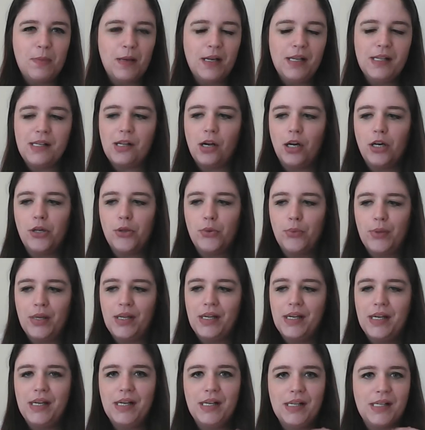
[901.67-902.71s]
on who he
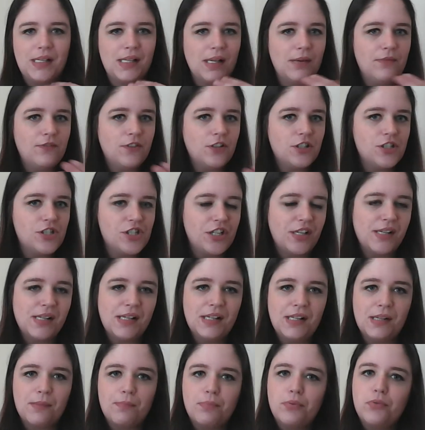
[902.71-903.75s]
is. Some versions he's a
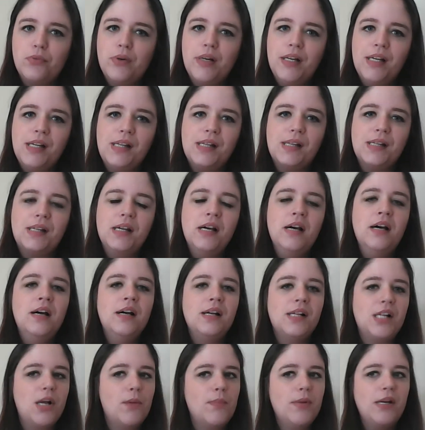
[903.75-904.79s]
priest,
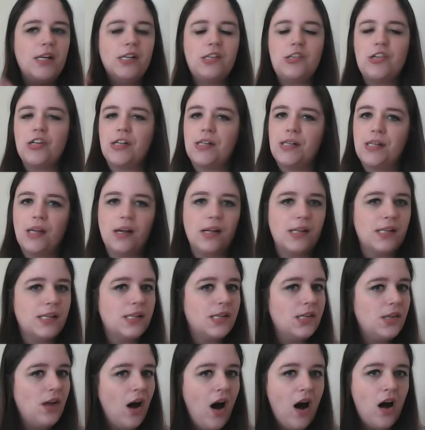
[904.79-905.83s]
some he's just a
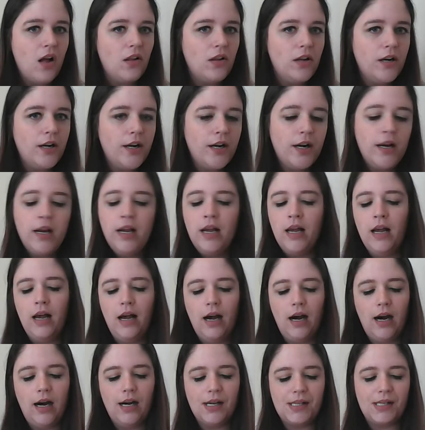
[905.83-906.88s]
scholar.
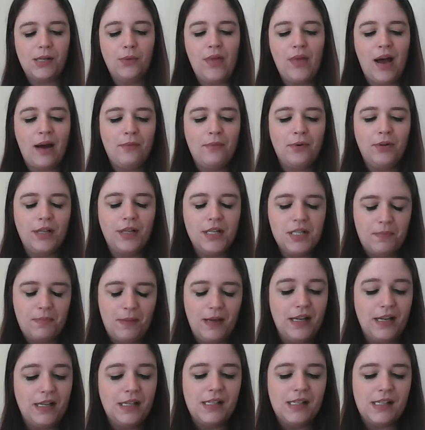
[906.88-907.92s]
So that really
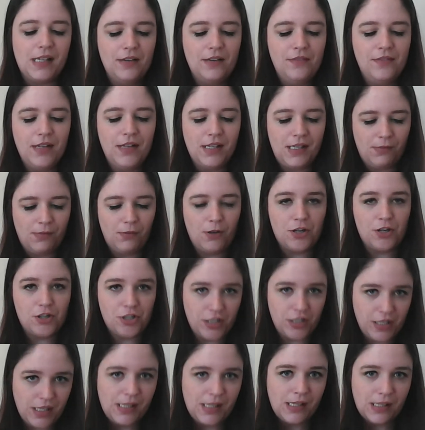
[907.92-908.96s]
depends. In this version,
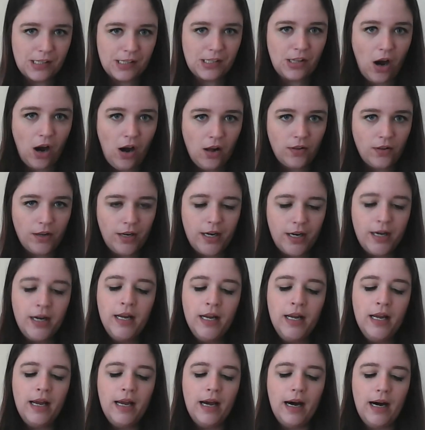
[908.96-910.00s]
he's a scholar.
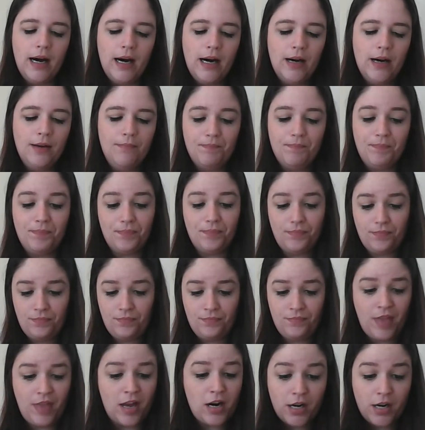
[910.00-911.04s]

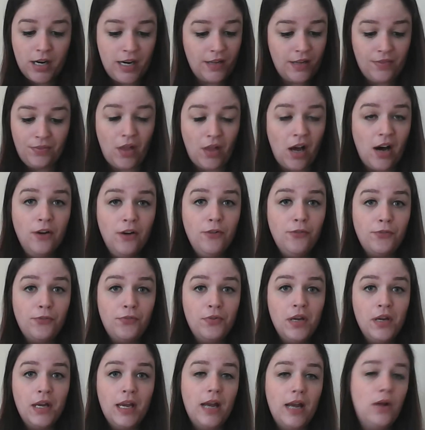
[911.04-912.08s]
They're in love,
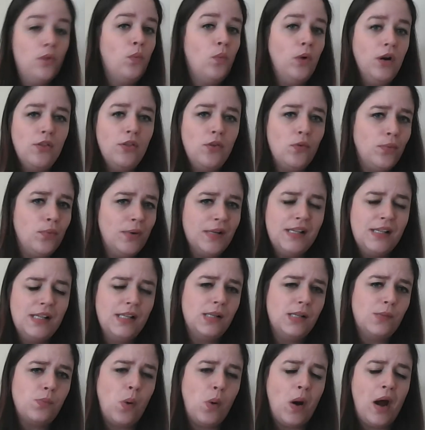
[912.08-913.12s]
and one of the reasons
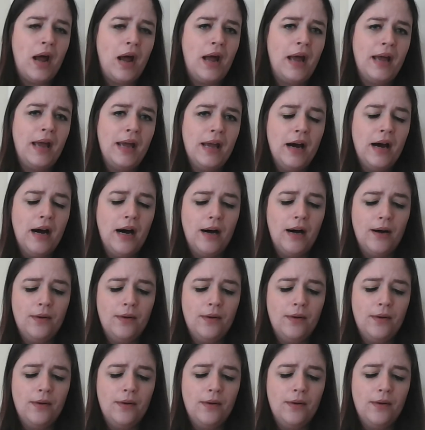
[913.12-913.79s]
why